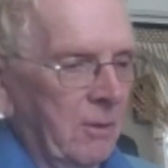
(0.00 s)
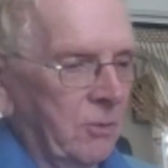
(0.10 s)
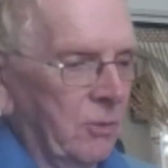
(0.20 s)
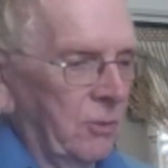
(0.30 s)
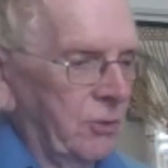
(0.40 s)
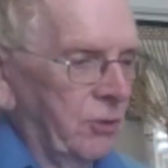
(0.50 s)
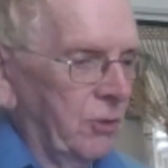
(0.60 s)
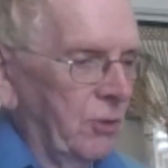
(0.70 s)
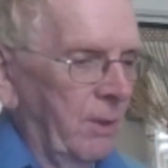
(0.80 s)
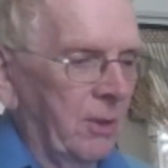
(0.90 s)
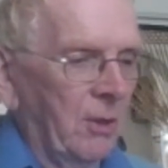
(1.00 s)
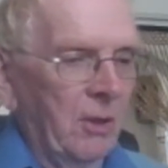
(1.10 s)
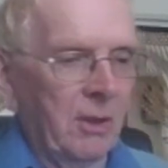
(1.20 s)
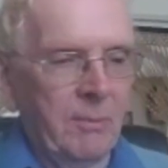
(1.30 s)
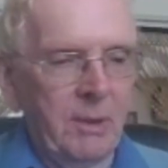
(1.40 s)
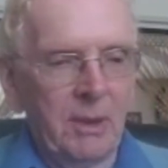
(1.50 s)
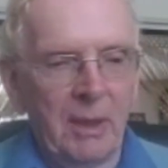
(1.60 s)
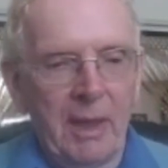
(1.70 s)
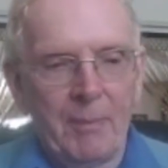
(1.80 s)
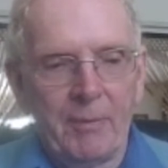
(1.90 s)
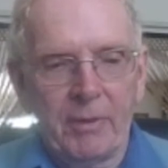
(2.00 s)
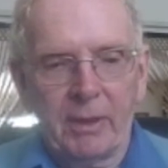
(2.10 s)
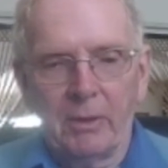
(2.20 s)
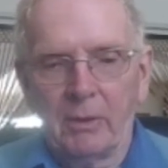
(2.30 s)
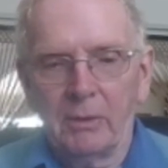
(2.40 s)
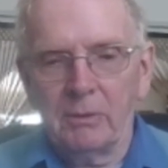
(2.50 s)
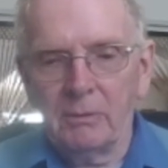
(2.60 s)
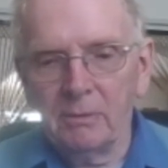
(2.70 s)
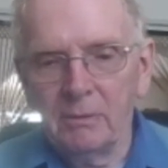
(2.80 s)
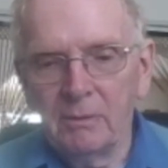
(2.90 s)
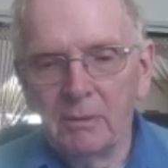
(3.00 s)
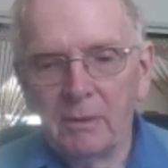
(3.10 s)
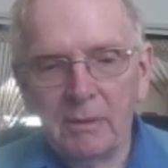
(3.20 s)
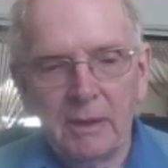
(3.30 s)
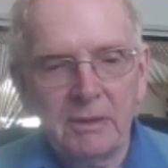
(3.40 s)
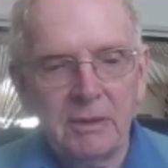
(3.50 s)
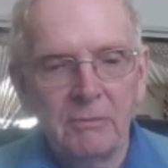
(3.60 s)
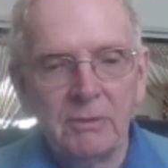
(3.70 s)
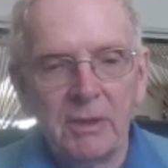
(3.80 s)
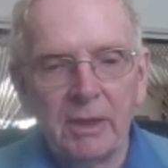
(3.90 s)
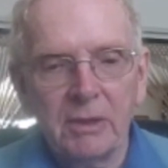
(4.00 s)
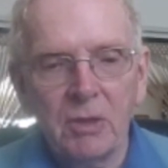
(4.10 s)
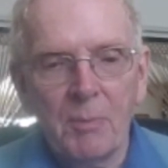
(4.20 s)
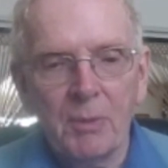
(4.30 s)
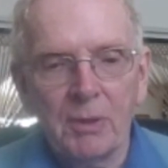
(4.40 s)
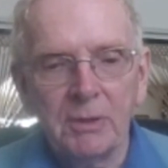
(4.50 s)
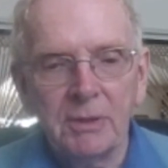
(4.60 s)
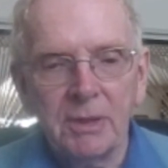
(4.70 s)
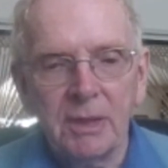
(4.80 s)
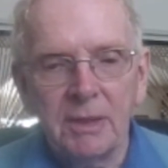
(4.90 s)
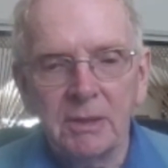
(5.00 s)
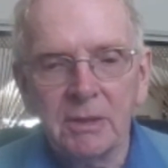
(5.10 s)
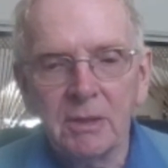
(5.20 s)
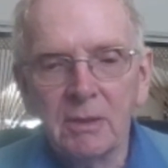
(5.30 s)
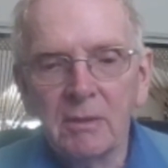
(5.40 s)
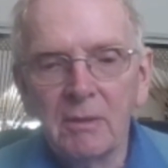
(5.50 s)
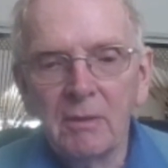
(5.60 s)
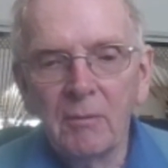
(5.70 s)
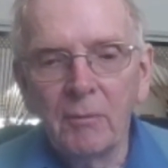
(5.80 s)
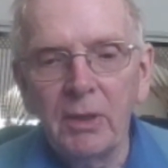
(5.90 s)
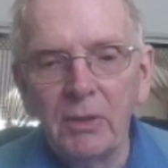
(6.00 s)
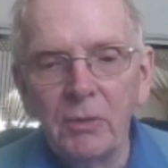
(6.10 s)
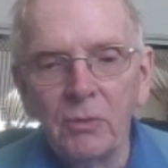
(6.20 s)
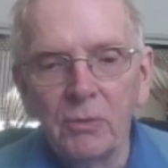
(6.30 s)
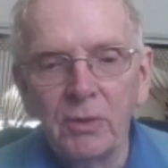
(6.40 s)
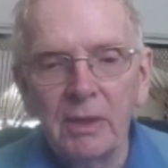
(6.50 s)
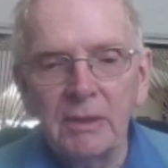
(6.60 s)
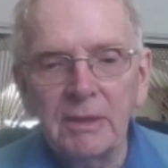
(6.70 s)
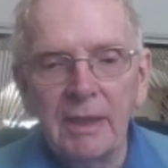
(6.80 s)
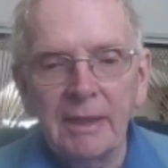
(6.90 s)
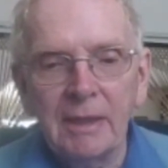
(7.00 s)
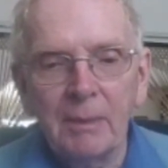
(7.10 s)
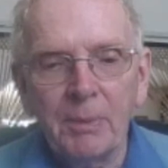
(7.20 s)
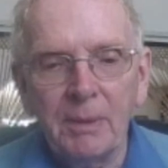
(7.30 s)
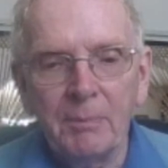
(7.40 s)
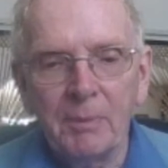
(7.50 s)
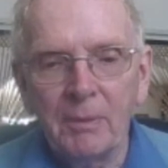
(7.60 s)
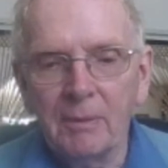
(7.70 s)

Don't you be calling me a leprechaun. That sounds like a tropical disease. We're known as the little people.